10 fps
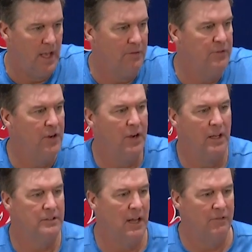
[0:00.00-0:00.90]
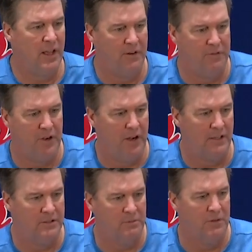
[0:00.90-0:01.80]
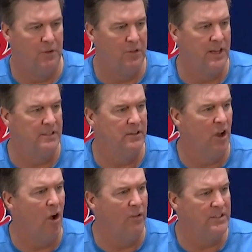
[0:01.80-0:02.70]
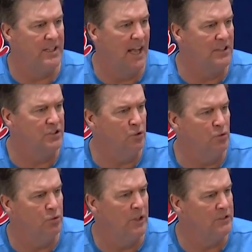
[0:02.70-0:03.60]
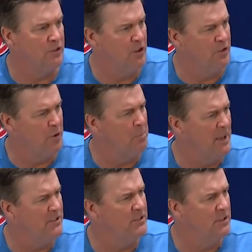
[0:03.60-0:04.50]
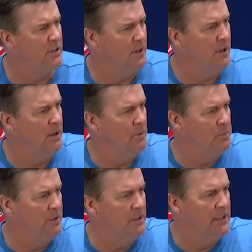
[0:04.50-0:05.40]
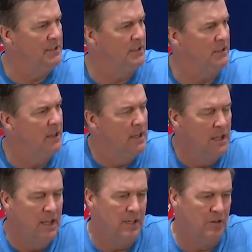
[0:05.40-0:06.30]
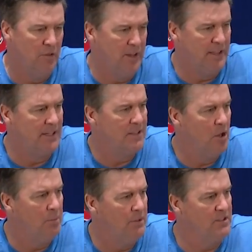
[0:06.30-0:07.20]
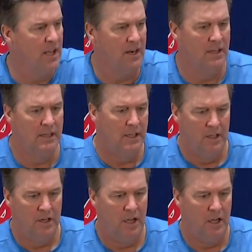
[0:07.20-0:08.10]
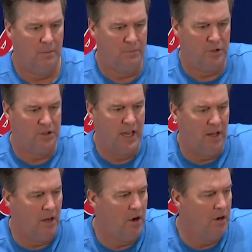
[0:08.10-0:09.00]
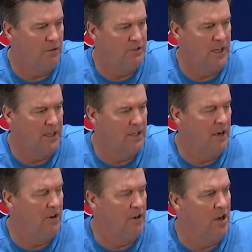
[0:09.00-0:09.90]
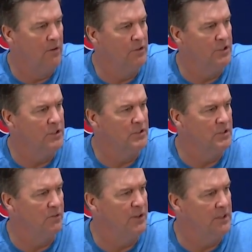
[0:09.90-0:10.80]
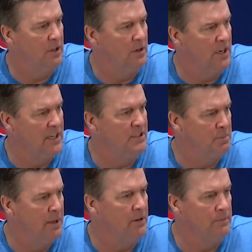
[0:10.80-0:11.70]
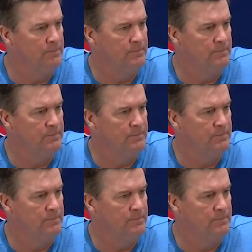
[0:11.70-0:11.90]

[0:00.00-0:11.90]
of figured out some different things that all these guys do that's in their best abilities. And so I think that's helping us kind of curtail our secondary and coverages to fit their needs better.